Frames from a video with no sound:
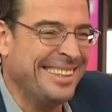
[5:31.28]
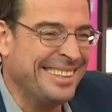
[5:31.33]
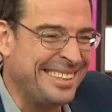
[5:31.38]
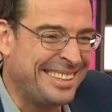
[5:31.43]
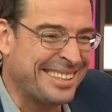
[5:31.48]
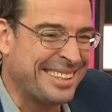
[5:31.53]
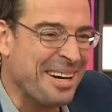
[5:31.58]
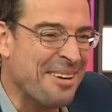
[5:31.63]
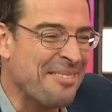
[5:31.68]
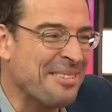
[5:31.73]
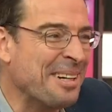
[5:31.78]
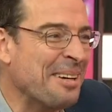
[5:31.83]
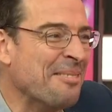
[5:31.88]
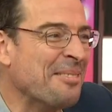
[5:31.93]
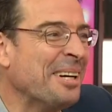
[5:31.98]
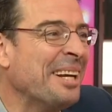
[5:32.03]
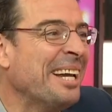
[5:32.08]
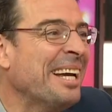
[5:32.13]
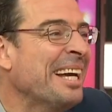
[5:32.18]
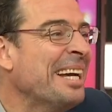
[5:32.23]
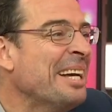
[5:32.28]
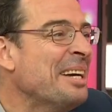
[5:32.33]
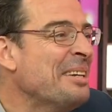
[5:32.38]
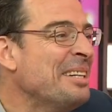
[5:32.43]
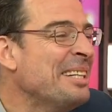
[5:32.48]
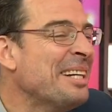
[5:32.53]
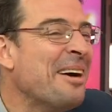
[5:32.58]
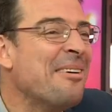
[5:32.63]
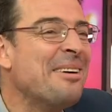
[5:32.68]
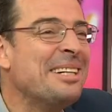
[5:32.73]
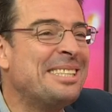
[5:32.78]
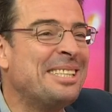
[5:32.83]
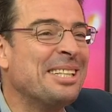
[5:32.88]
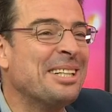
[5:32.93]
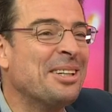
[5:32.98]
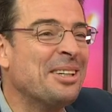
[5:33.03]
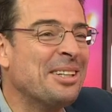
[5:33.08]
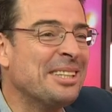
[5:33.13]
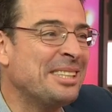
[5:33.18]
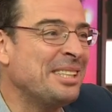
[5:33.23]
she's got me on mute. Do you know what she
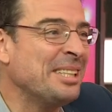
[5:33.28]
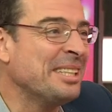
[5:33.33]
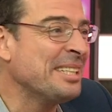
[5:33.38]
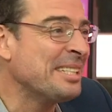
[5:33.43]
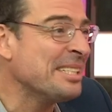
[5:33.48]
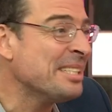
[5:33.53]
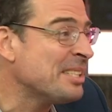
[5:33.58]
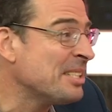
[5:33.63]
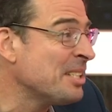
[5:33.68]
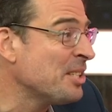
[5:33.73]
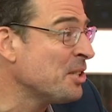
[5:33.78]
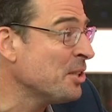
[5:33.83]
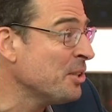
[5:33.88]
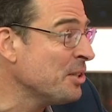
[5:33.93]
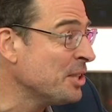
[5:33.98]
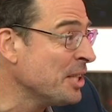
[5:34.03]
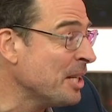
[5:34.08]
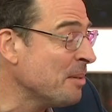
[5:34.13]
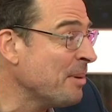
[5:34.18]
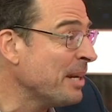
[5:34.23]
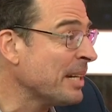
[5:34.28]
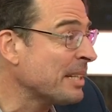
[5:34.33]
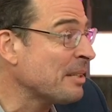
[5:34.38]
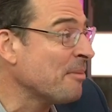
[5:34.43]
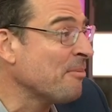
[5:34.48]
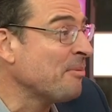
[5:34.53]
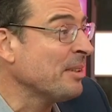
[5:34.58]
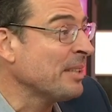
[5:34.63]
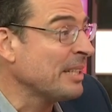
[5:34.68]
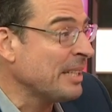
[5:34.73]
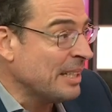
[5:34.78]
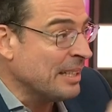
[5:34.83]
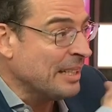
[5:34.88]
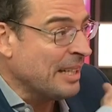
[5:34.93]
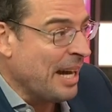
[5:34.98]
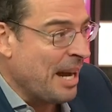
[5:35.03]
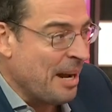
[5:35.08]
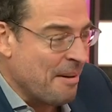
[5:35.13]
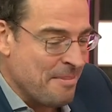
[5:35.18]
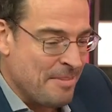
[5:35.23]
calls? She listens to 2GB because I'm filling in.
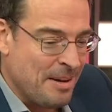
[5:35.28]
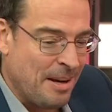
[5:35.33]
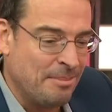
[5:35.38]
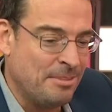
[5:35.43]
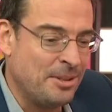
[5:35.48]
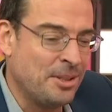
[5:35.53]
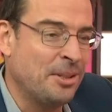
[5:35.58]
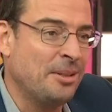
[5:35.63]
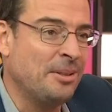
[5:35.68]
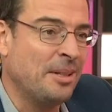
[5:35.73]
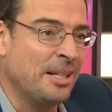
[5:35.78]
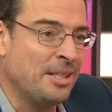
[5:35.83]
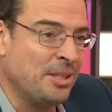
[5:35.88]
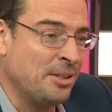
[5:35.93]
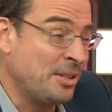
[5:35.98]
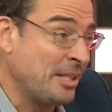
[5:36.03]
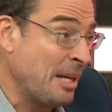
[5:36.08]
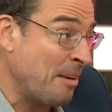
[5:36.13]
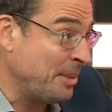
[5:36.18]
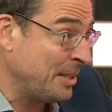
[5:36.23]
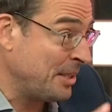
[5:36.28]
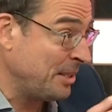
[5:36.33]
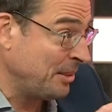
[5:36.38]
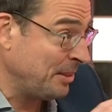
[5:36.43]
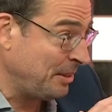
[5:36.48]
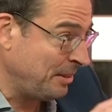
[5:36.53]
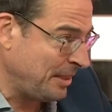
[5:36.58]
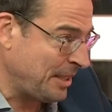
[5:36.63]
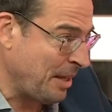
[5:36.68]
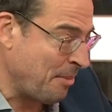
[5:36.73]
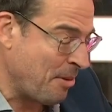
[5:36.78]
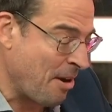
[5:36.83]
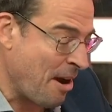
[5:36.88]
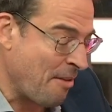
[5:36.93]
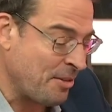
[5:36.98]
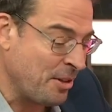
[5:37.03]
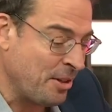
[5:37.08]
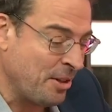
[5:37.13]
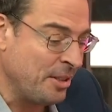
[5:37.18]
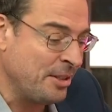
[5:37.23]
Um, um, do, I do summers and summer
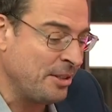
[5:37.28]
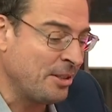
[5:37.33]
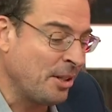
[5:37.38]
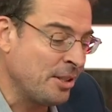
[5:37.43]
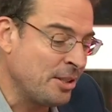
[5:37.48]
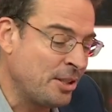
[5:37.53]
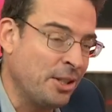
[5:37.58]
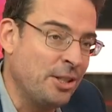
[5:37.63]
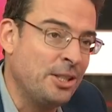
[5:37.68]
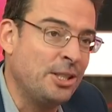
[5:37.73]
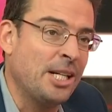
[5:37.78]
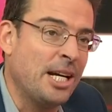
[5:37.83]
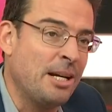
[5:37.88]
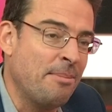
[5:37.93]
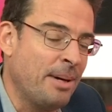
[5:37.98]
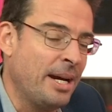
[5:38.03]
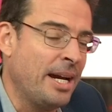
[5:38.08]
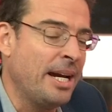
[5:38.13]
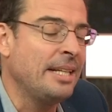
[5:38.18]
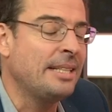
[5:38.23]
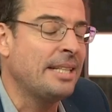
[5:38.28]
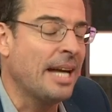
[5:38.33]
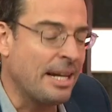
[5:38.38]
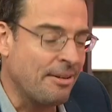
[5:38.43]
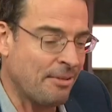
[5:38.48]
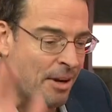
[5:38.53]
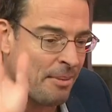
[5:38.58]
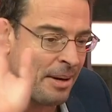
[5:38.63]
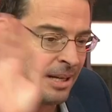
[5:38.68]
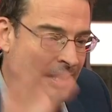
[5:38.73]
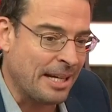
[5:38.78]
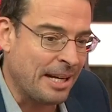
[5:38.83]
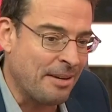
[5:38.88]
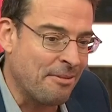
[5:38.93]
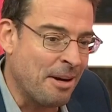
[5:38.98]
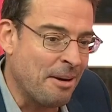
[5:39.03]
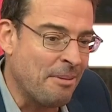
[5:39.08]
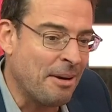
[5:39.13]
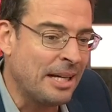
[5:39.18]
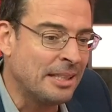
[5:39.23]
Doing afternoons. Doing a brilliant job, by the way. You very much, thank you
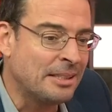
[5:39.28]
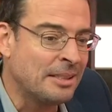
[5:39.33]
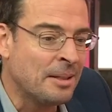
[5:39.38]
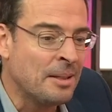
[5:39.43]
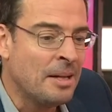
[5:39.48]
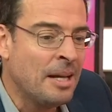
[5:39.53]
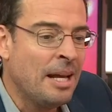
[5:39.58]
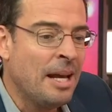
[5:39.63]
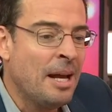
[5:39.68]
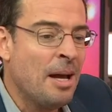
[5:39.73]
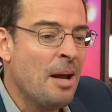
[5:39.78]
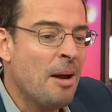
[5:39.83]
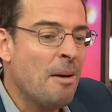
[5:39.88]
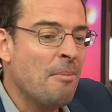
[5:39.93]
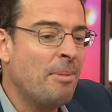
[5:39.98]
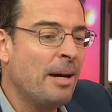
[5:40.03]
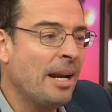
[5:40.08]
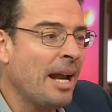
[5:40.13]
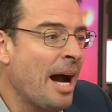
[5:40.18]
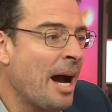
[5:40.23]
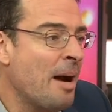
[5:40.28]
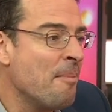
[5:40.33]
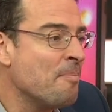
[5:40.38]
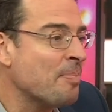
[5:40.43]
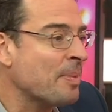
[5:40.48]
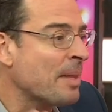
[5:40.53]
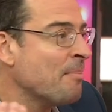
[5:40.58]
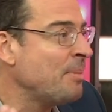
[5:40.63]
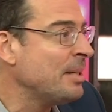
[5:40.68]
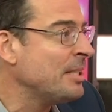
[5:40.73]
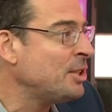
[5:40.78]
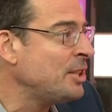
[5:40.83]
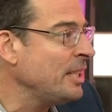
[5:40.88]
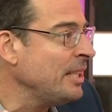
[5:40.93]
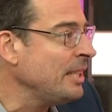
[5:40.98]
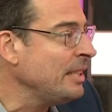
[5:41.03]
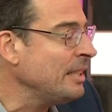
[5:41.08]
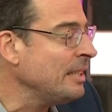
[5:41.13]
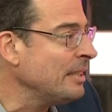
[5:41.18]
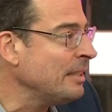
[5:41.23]
very much. Excellent. But um, but
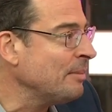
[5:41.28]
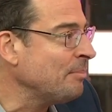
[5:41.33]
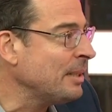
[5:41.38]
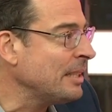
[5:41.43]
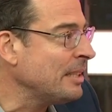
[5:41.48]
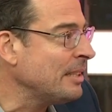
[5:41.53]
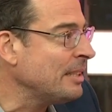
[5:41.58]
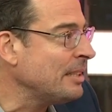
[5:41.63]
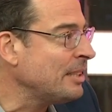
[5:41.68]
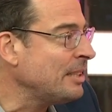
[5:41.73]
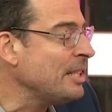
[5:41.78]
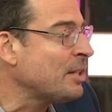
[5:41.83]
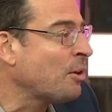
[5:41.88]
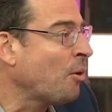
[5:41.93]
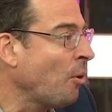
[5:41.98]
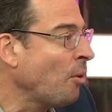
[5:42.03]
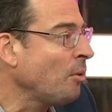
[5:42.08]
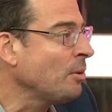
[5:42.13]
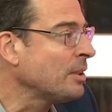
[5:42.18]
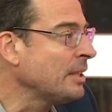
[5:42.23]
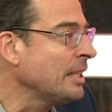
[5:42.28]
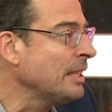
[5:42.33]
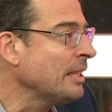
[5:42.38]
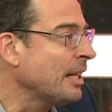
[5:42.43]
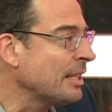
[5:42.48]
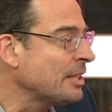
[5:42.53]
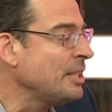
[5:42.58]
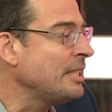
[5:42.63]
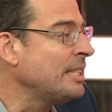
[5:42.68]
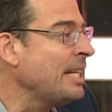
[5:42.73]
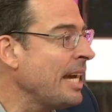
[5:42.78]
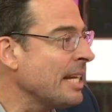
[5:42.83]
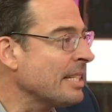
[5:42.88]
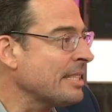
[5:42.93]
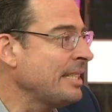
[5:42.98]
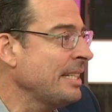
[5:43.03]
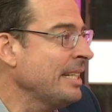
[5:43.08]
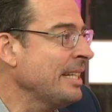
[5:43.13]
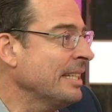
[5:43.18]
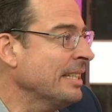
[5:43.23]
she but she calls in like she
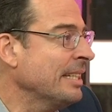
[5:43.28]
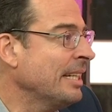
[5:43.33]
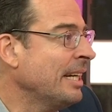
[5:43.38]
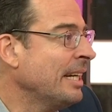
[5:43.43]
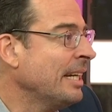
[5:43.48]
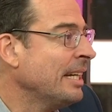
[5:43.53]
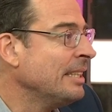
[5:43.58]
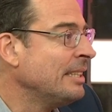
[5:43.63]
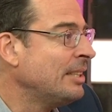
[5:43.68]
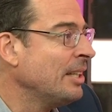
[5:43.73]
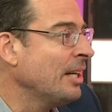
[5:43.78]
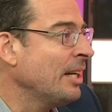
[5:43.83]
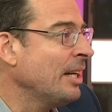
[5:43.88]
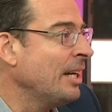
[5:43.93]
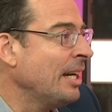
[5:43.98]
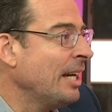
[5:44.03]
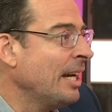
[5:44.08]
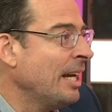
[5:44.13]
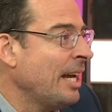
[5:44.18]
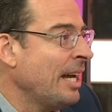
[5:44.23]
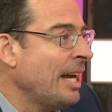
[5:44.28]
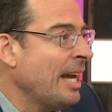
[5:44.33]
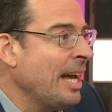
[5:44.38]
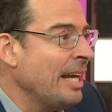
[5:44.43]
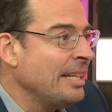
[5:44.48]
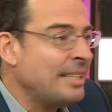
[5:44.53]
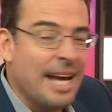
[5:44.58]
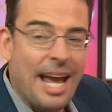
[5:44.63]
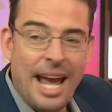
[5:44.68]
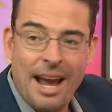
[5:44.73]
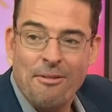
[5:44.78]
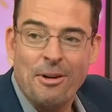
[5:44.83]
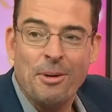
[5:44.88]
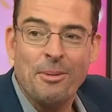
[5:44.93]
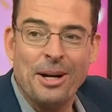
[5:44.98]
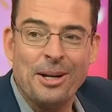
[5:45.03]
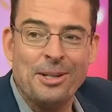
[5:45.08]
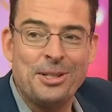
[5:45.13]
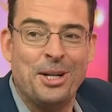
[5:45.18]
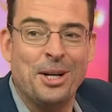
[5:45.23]
texts in to to
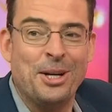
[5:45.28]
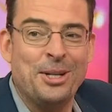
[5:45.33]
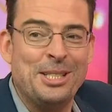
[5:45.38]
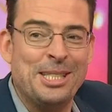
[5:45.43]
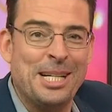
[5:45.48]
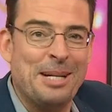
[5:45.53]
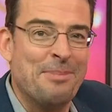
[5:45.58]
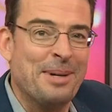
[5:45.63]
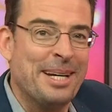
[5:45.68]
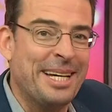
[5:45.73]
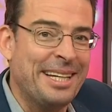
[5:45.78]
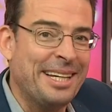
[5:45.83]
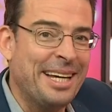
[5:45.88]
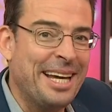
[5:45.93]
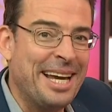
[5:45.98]
everyone on 2GB